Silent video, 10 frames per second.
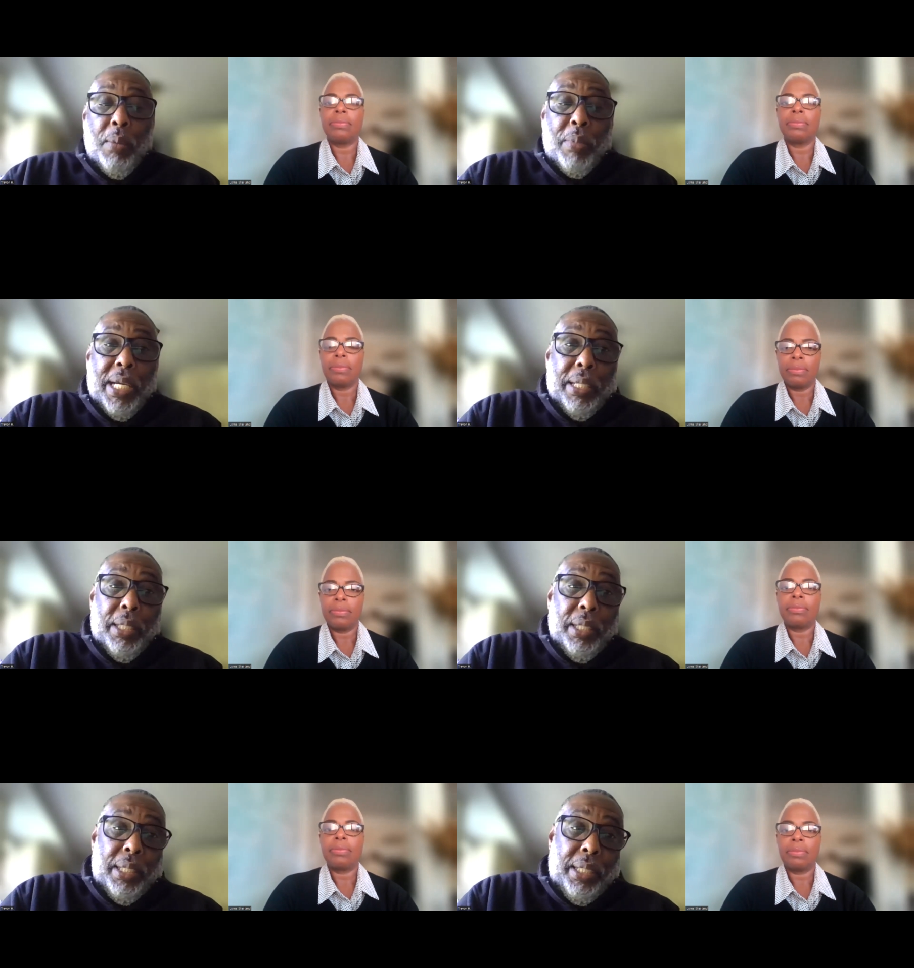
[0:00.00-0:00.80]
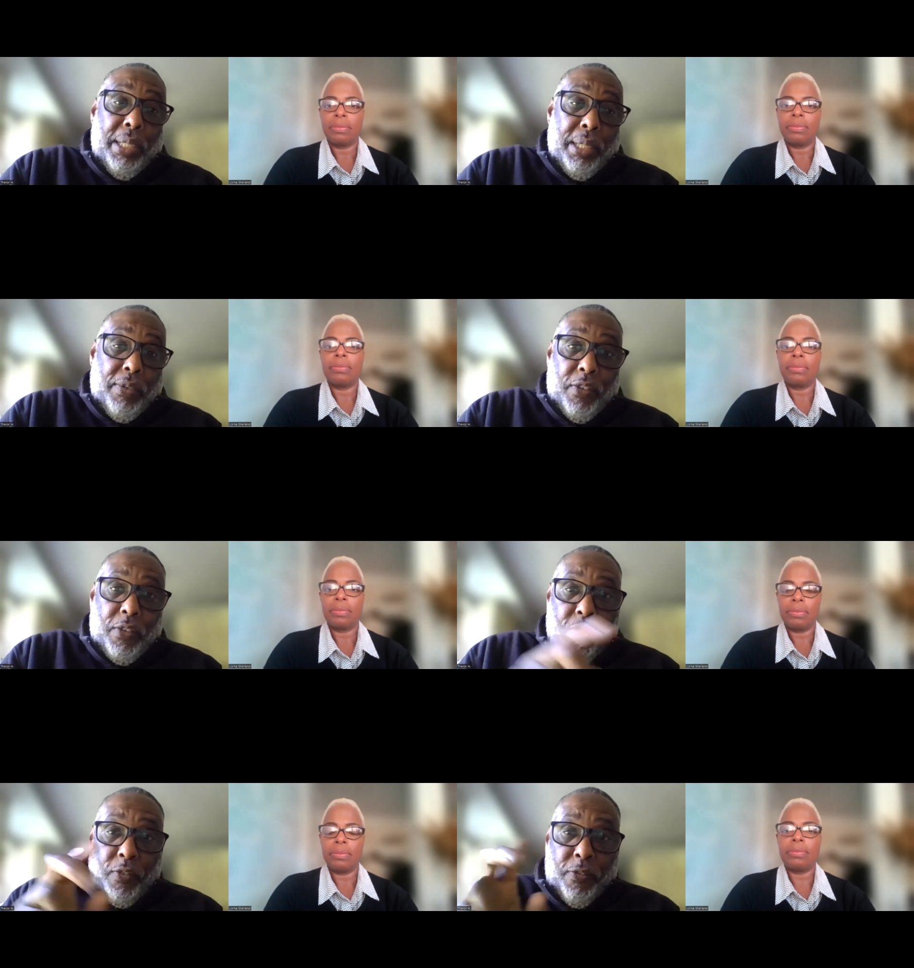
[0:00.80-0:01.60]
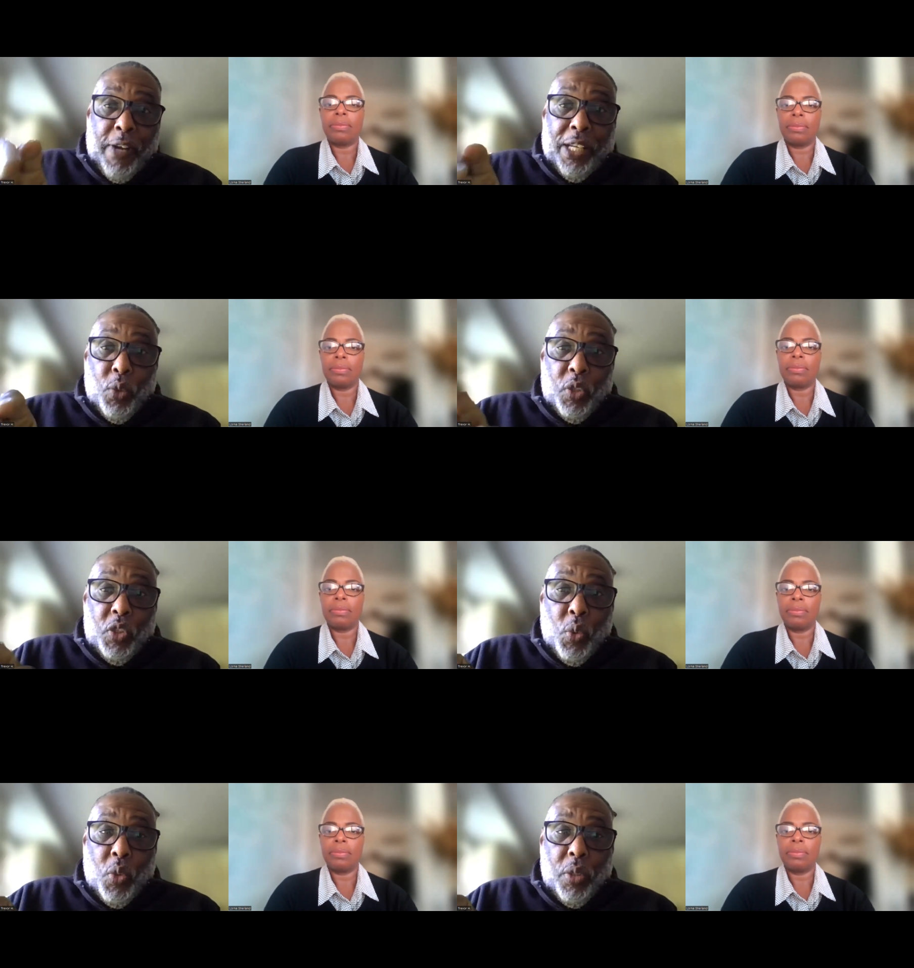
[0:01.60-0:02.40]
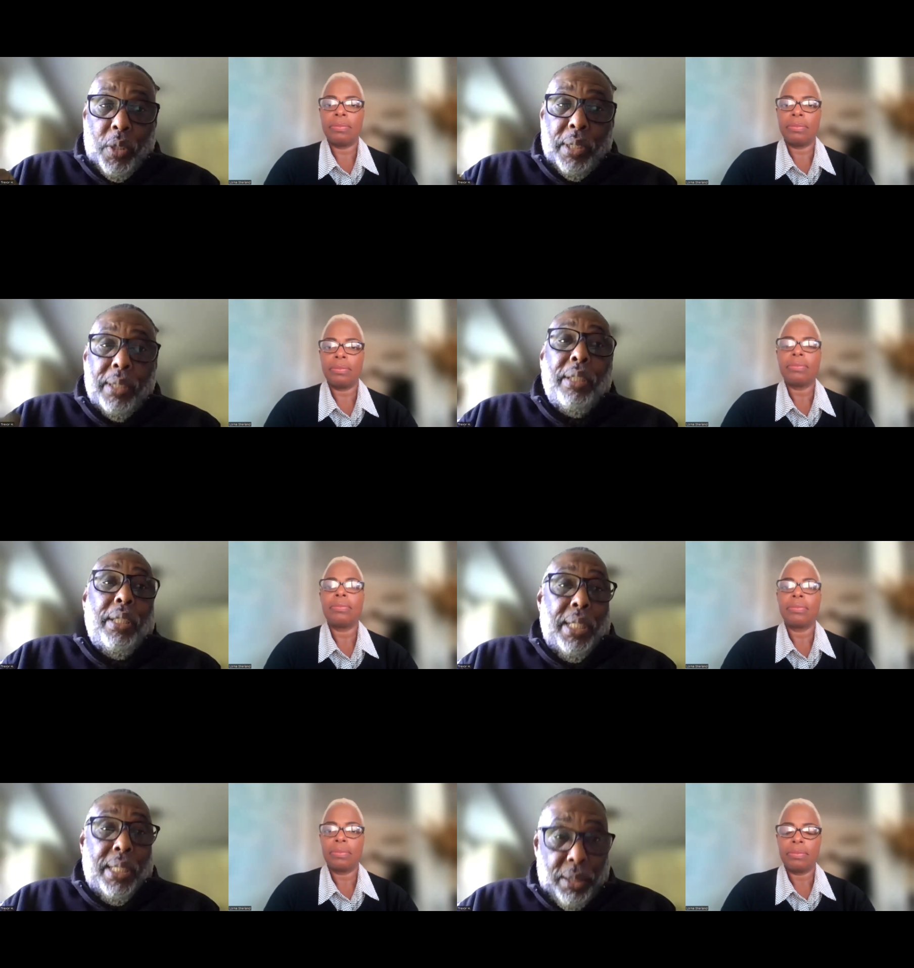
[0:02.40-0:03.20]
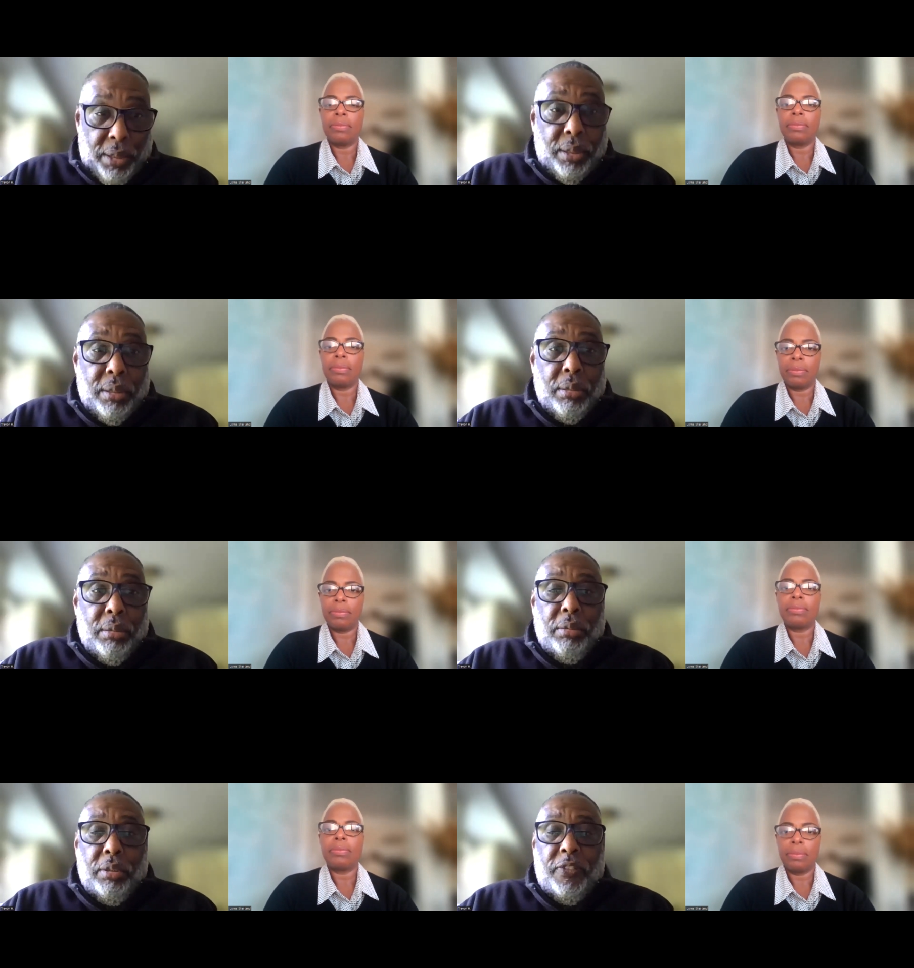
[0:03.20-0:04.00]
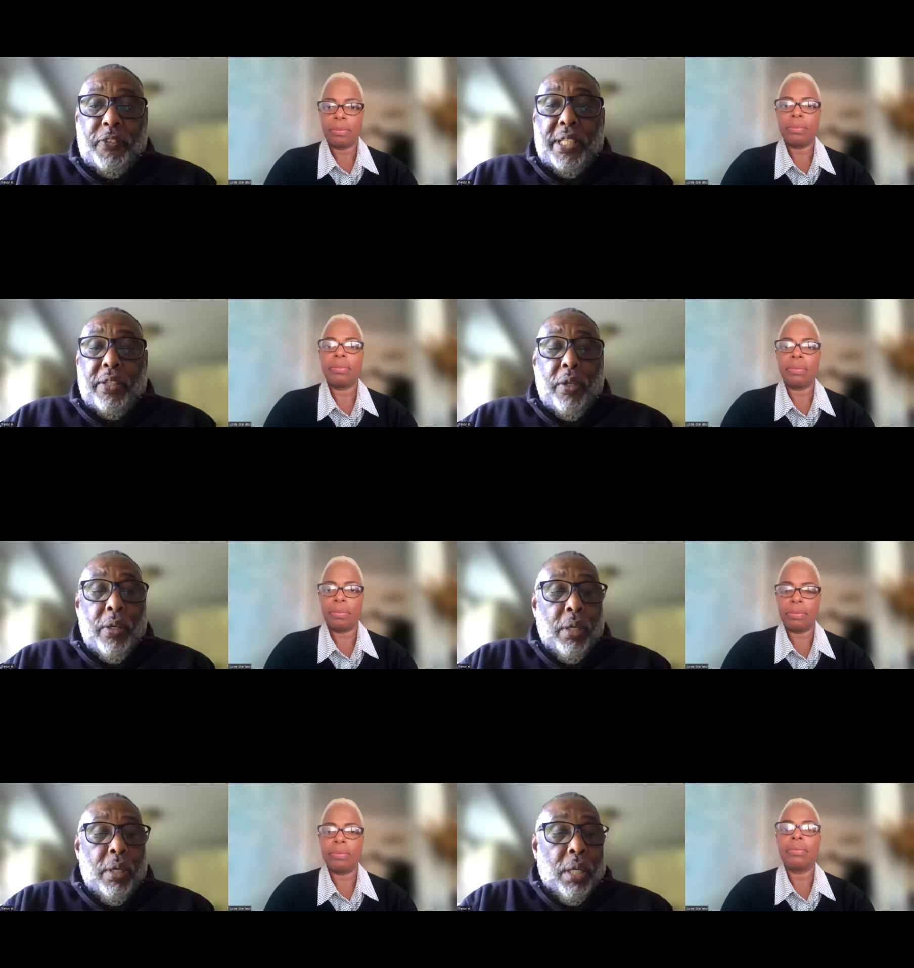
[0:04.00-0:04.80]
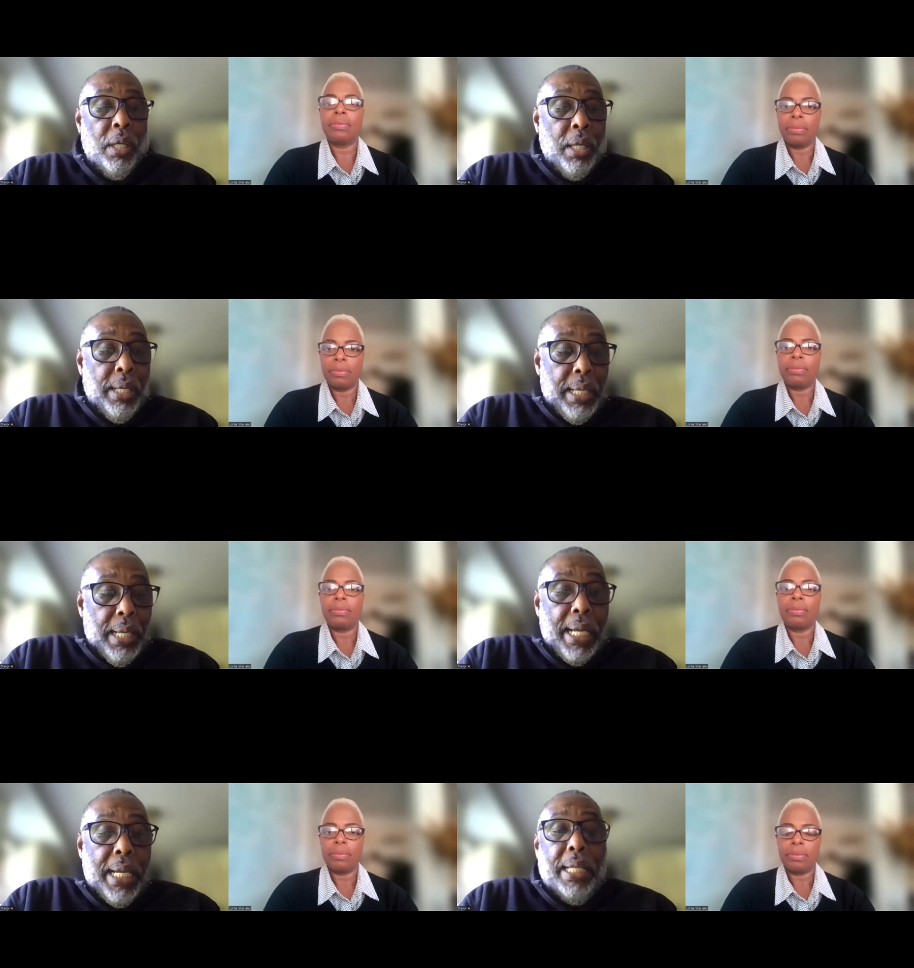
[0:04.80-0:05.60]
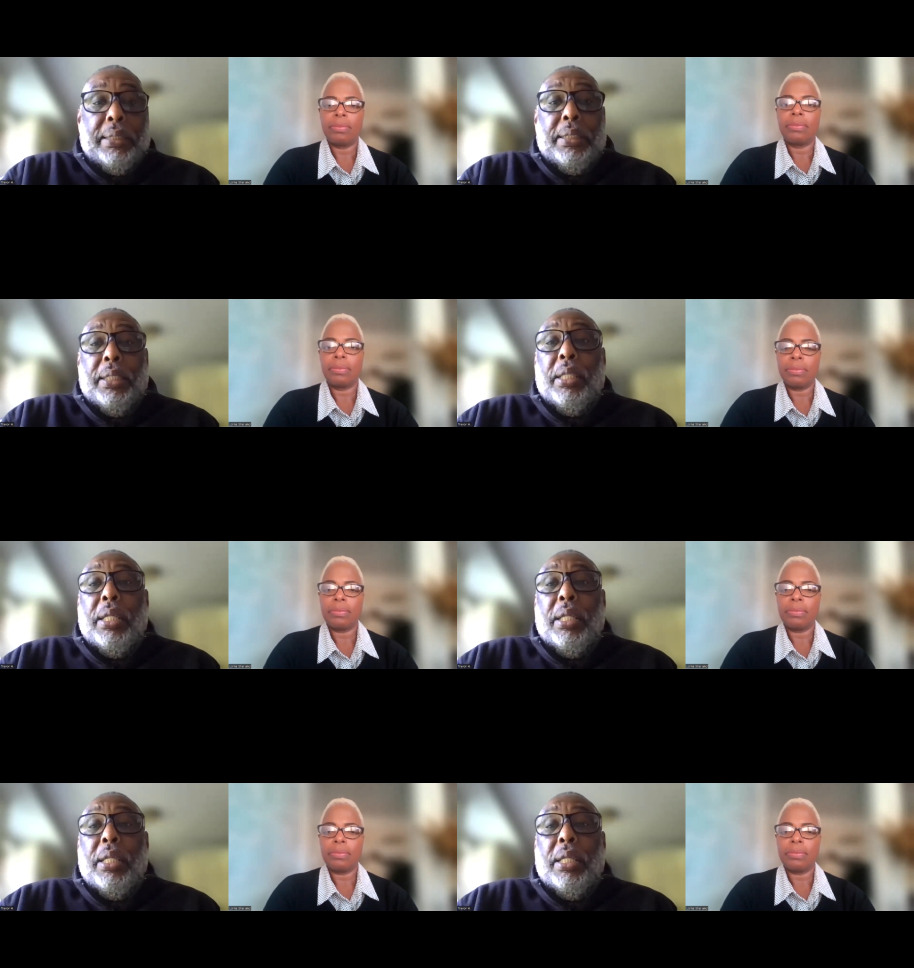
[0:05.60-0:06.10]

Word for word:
Speaker 1: My FICO score is fair and